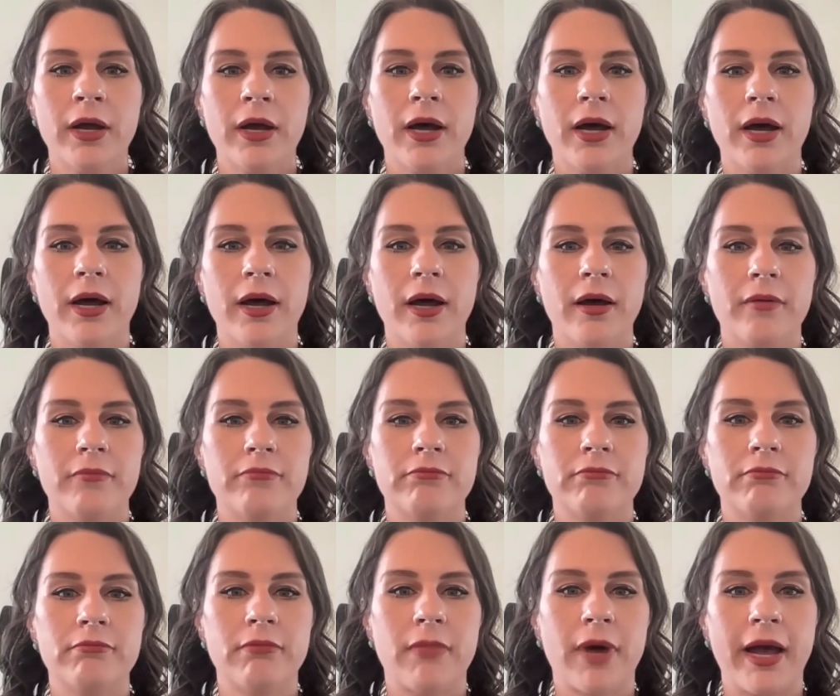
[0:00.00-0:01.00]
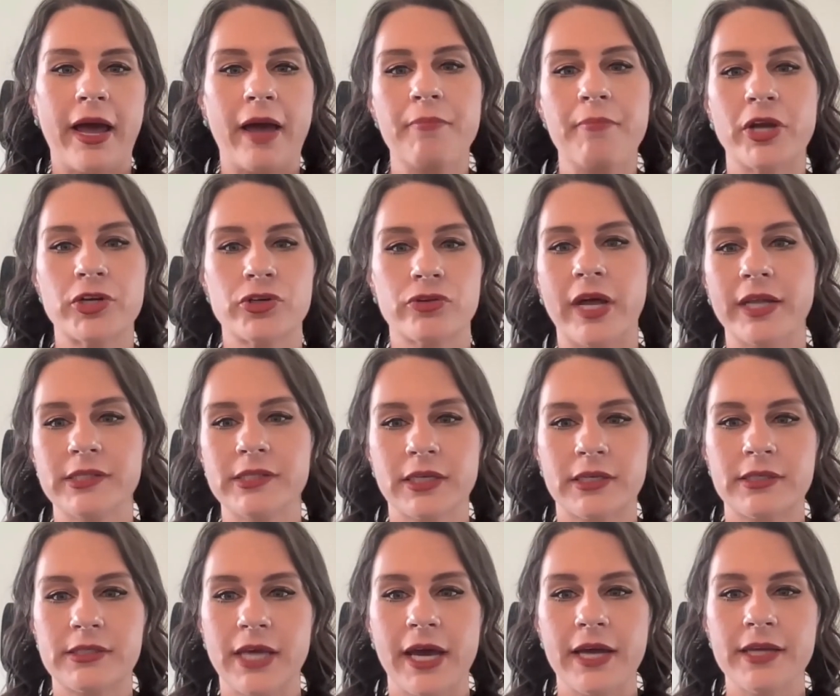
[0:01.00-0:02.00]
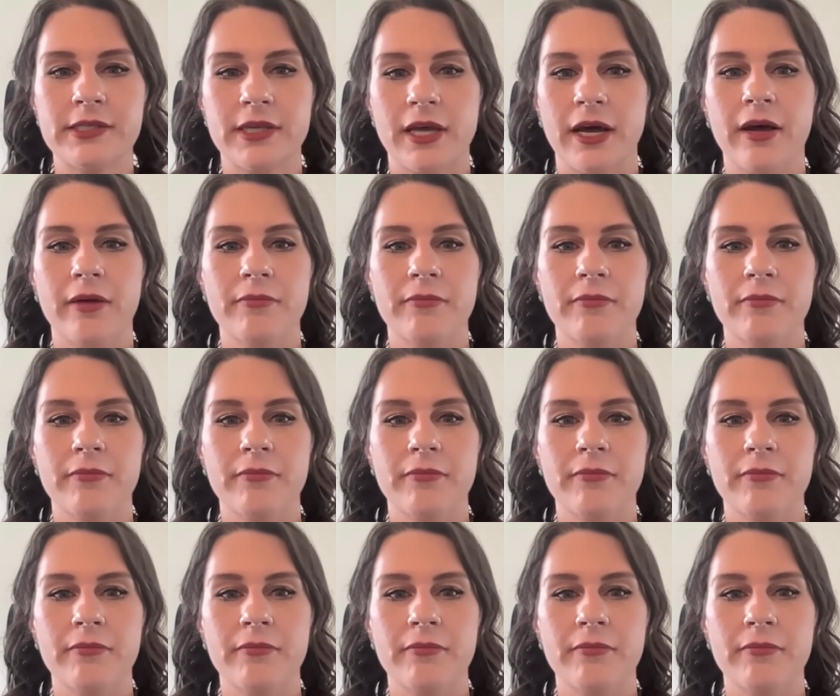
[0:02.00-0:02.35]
I measure that success.